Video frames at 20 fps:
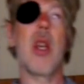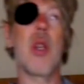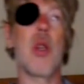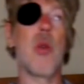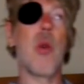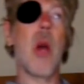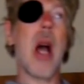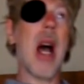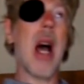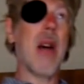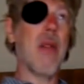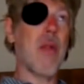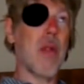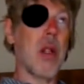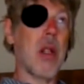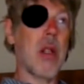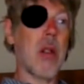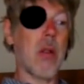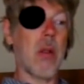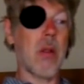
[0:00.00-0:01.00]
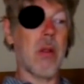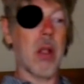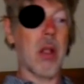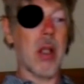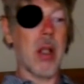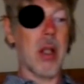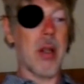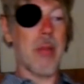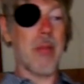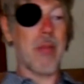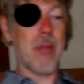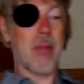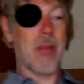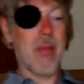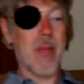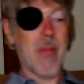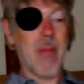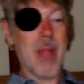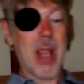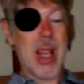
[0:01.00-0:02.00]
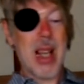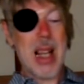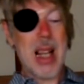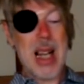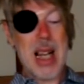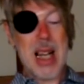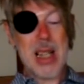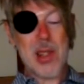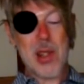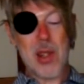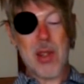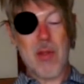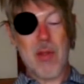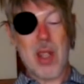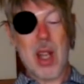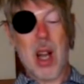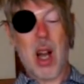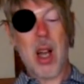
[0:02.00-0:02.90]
you have a little... So the